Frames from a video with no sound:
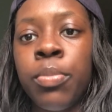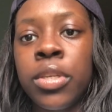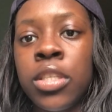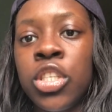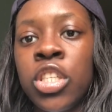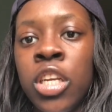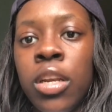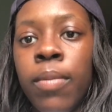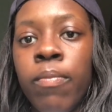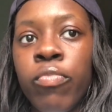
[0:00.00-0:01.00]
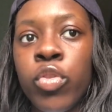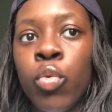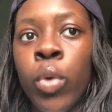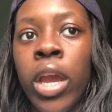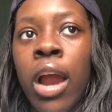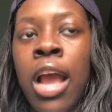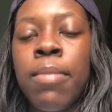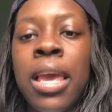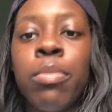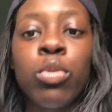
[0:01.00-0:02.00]
a position where I
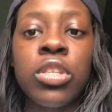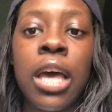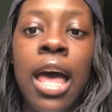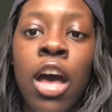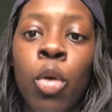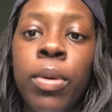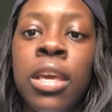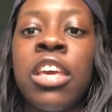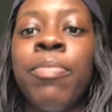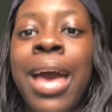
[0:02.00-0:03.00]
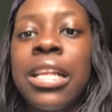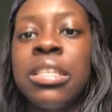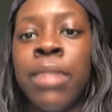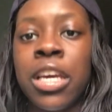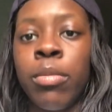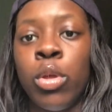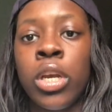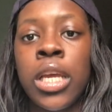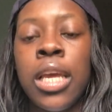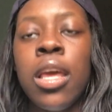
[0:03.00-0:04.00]
am able to help and give back to my
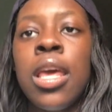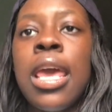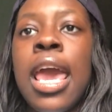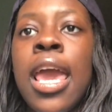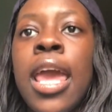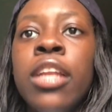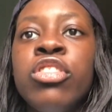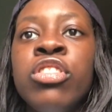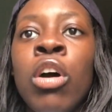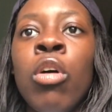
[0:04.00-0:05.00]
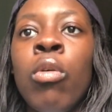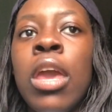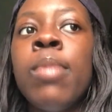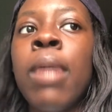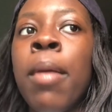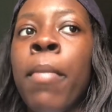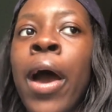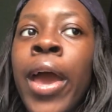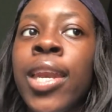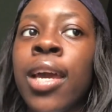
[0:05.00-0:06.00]
community. And so in my
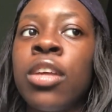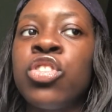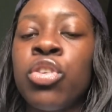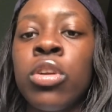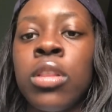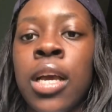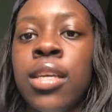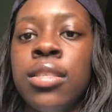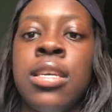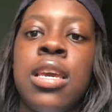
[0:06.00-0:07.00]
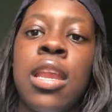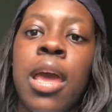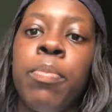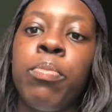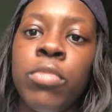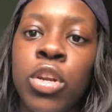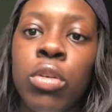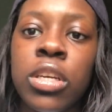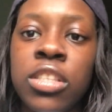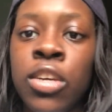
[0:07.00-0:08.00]
mind, I internalize it, and I,
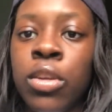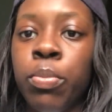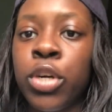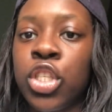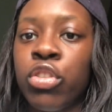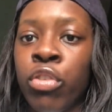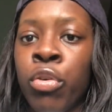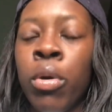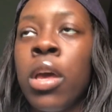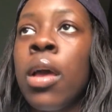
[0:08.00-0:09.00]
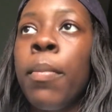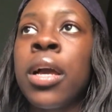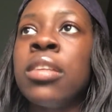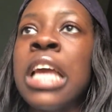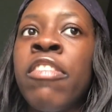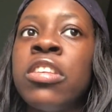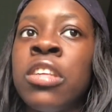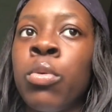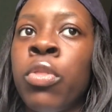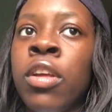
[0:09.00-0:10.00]
continue to push through, because every
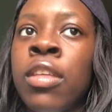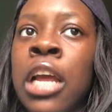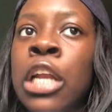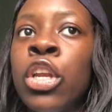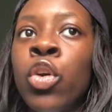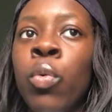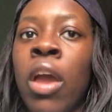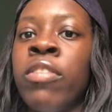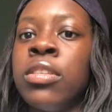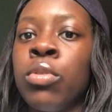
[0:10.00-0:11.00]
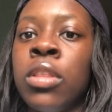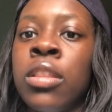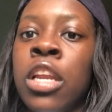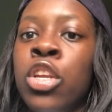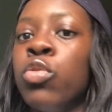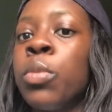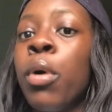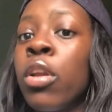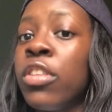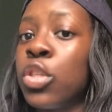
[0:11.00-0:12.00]
single thing that I do is a
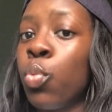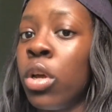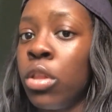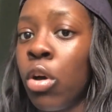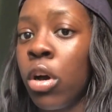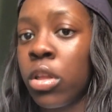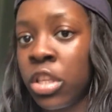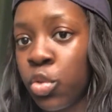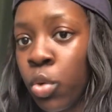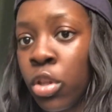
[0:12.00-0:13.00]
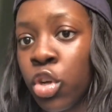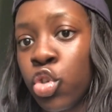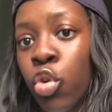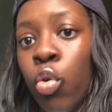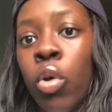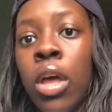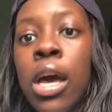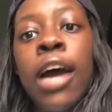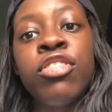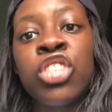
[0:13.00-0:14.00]
part of this one large goal
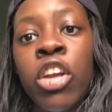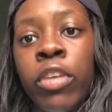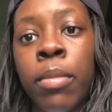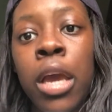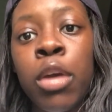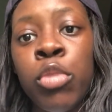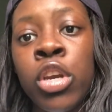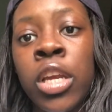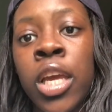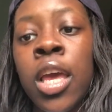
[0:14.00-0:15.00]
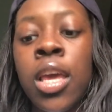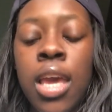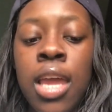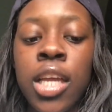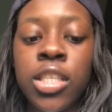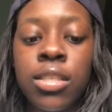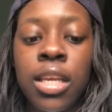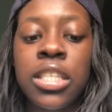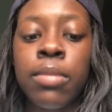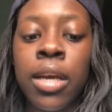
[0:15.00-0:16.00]
of serving my community. And I just
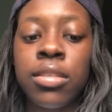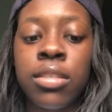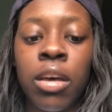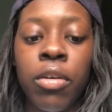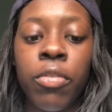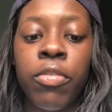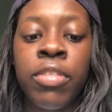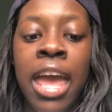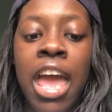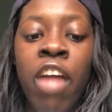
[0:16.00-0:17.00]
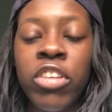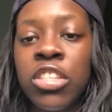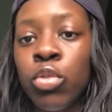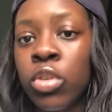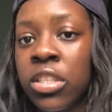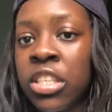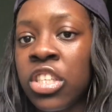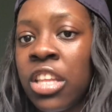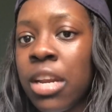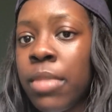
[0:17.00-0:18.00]
think to myself that every single
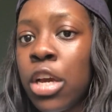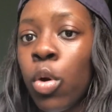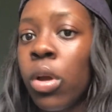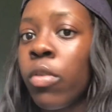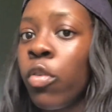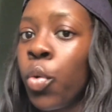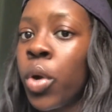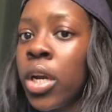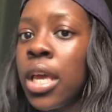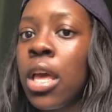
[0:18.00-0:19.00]
decision that I make going forward